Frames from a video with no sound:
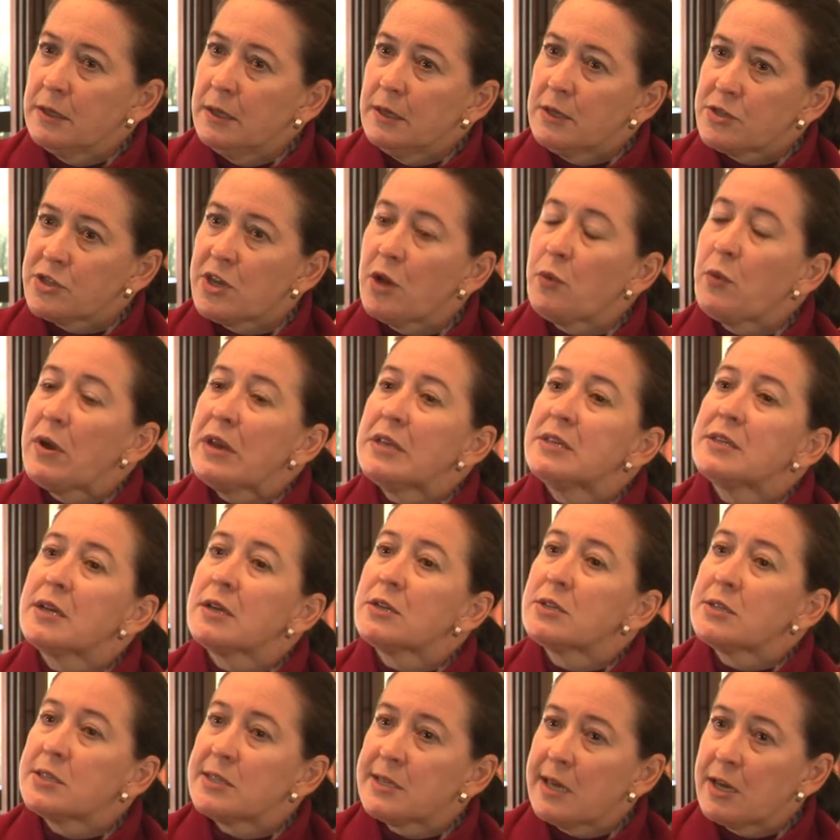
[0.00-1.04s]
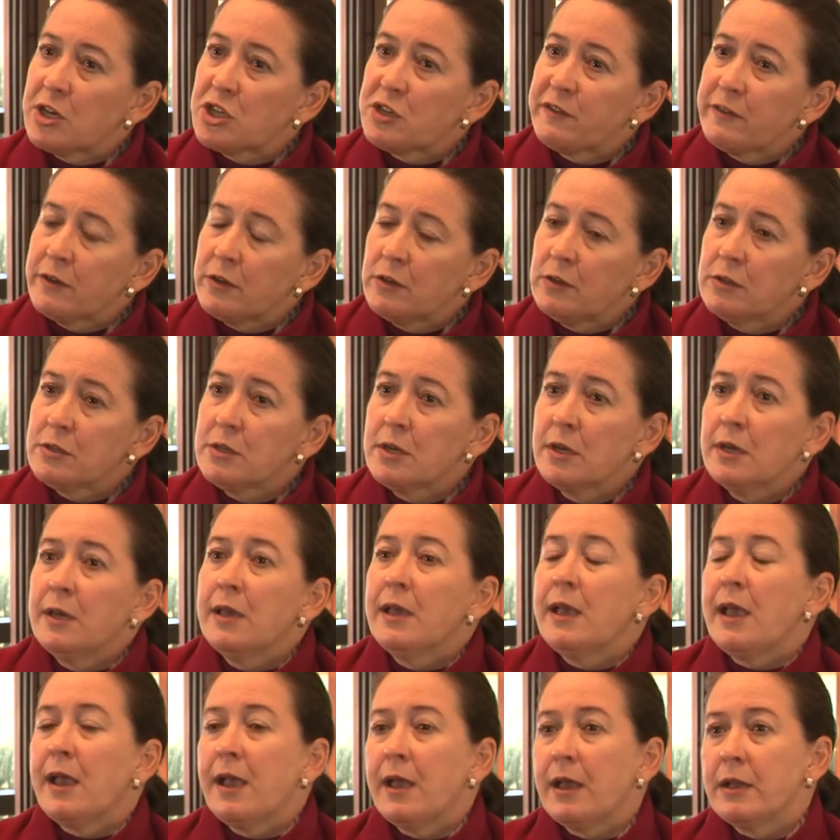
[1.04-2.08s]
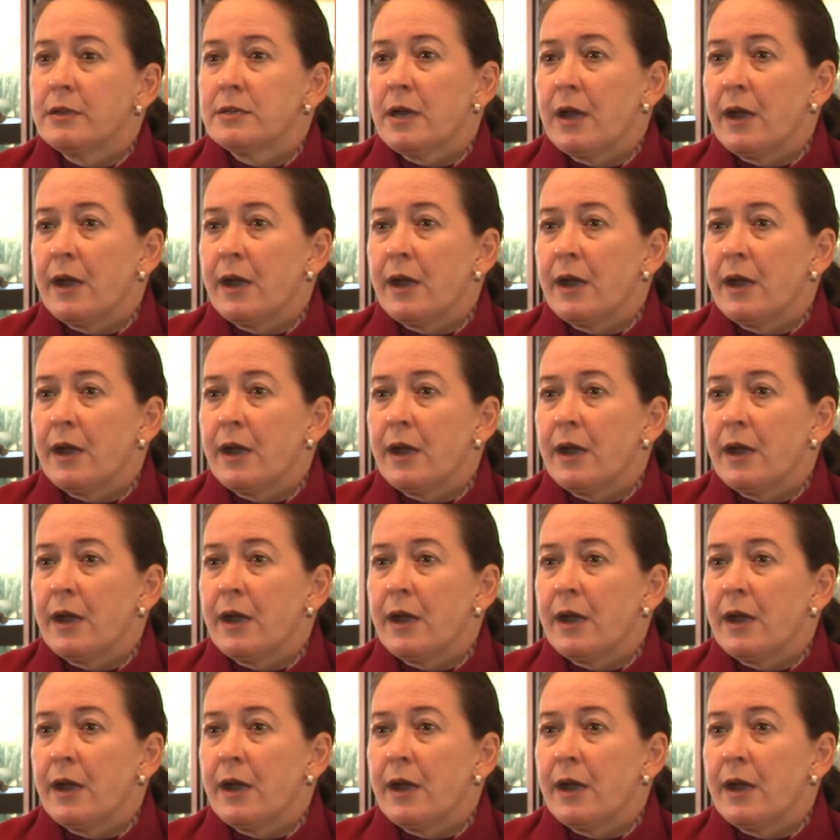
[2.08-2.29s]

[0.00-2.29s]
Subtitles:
So I went down to Sedgefield and